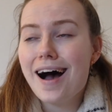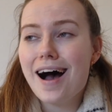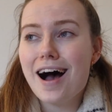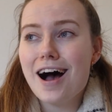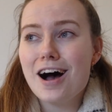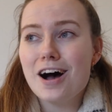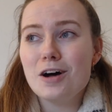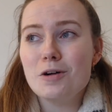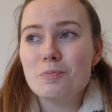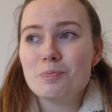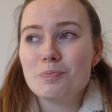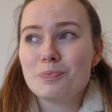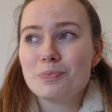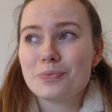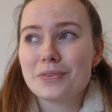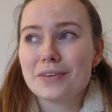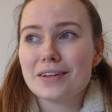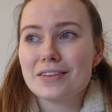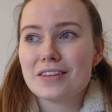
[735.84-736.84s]

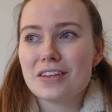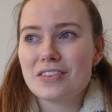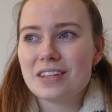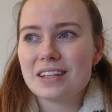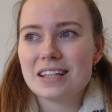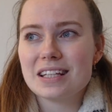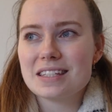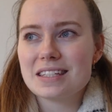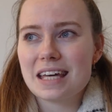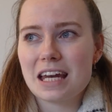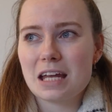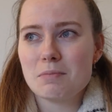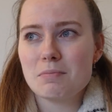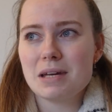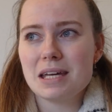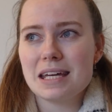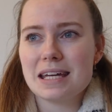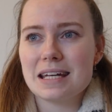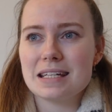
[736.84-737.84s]
The thing that's getting
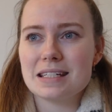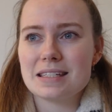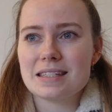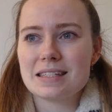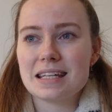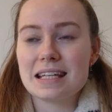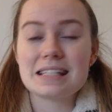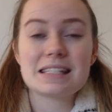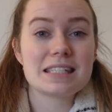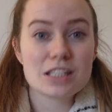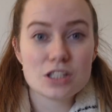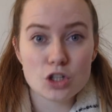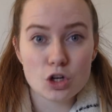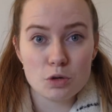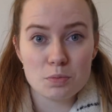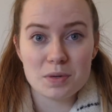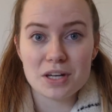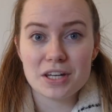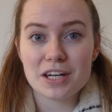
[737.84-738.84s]
me is it's
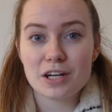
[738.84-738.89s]
dystopian,